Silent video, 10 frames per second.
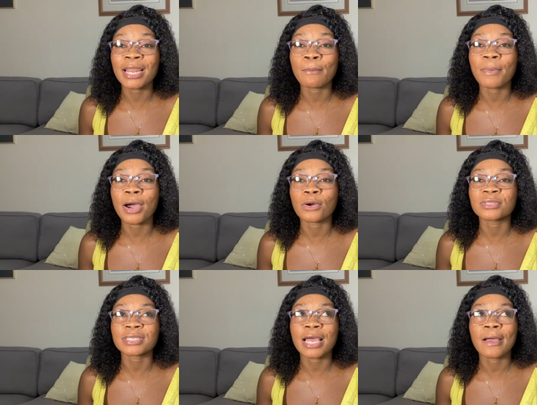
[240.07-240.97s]

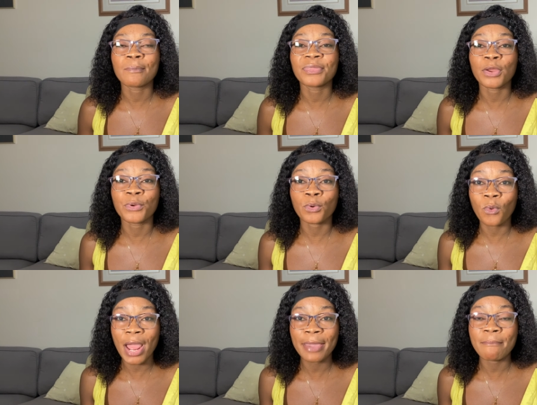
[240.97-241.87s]
about the
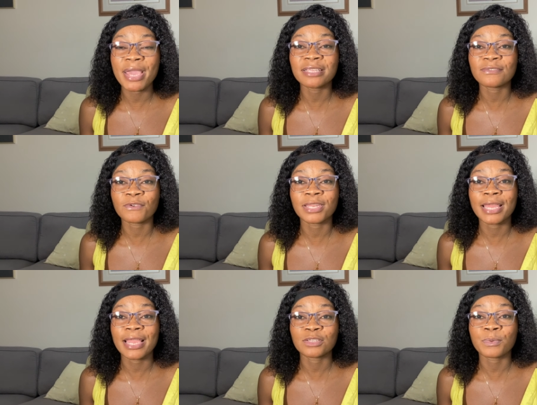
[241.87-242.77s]
requirements for
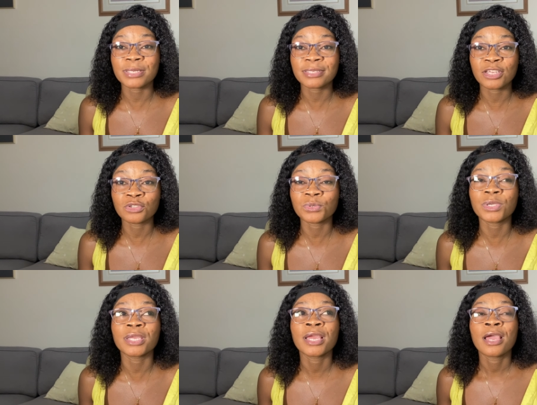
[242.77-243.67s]
the express
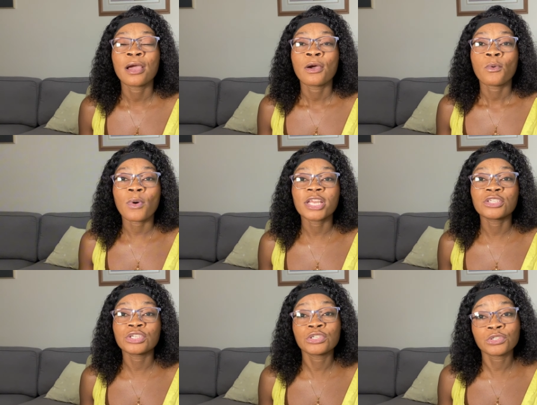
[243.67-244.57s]
entry, what
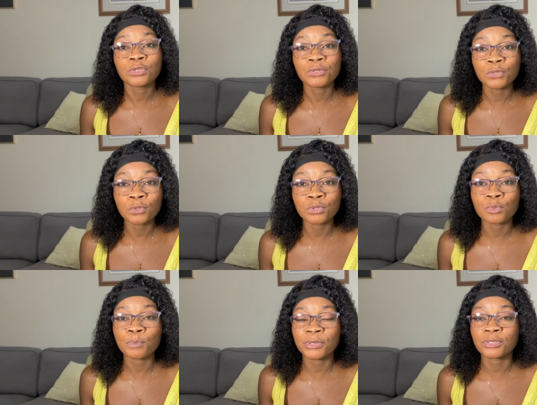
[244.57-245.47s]
you should do to
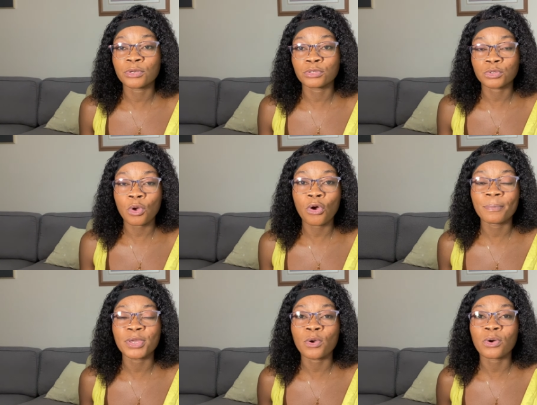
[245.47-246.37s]
boost your score,
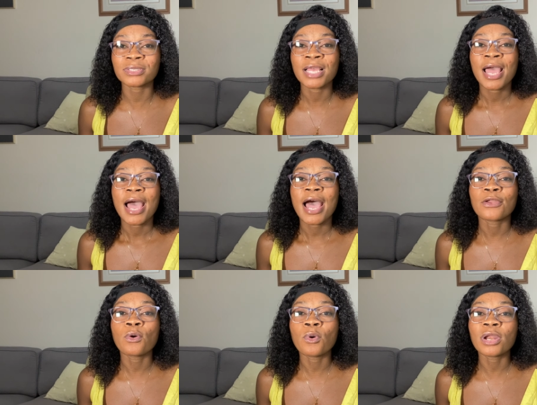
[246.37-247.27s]
because I
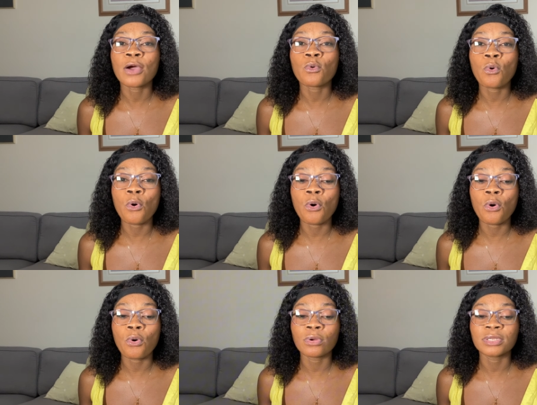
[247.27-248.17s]
don't want to go